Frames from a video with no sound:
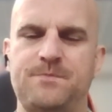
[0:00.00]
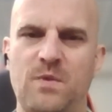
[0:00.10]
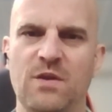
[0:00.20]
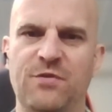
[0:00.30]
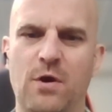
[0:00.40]

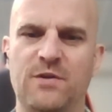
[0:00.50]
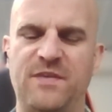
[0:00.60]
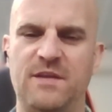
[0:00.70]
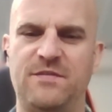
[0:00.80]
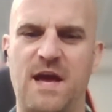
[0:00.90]
So
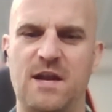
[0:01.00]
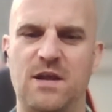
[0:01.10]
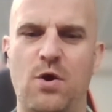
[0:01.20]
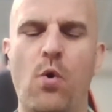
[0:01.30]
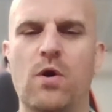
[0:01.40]
it's not
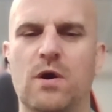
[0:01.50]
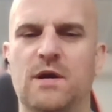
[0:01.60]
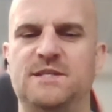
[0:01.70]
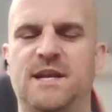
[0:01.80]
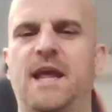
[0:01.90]
an or,
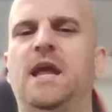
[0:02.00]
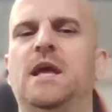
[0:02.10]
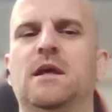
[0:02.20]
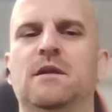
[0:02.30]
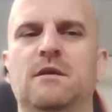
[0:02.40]
it's an
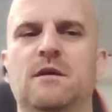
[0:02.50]
and.